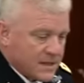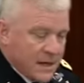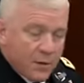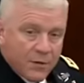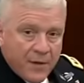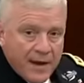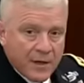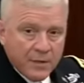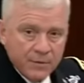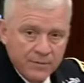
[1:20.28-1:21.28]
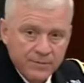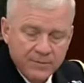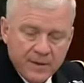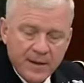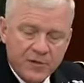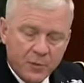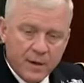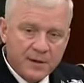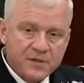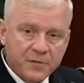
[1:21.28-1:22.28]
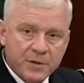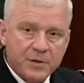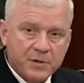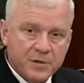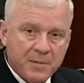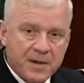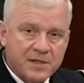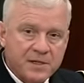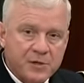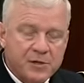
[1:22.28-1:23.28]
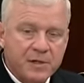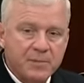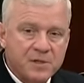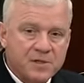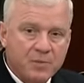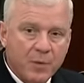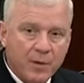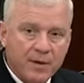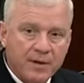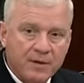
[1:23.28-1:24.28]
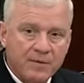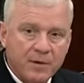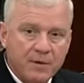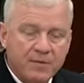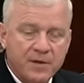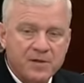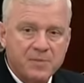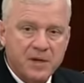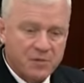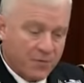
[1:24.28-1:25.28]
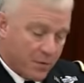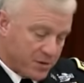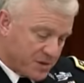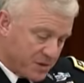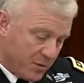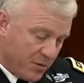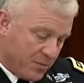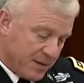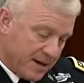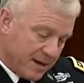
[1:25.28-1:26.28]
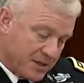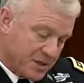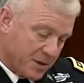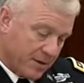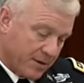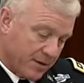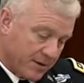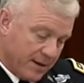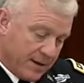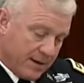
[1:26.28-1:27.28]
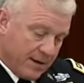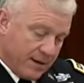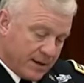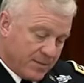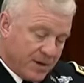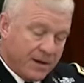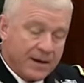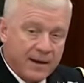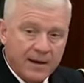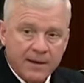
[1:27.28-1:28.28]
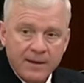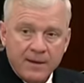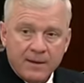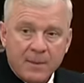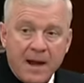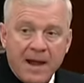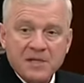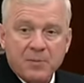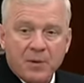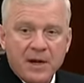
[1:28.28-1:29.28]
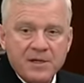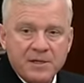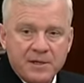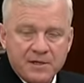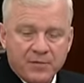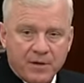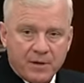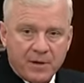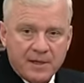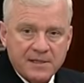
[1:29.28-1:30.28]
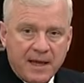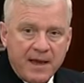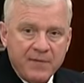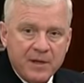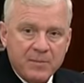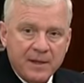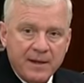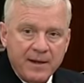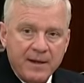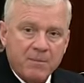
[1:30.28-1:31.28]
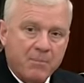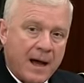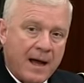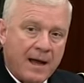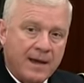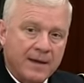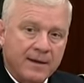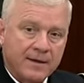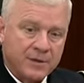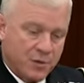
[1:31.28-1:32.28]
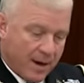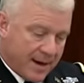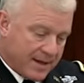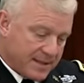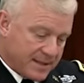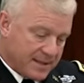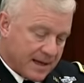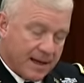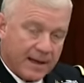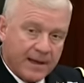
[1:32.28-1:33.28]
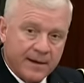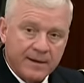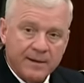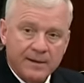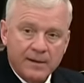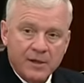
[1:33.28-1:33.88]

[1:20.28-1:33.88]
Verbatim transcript: Senator, thank you, as well as for your tremendous leadership and support of our 5th Special Forces Group and Night Stalker community. My aspiration is for us to have the ability to buy, try, decide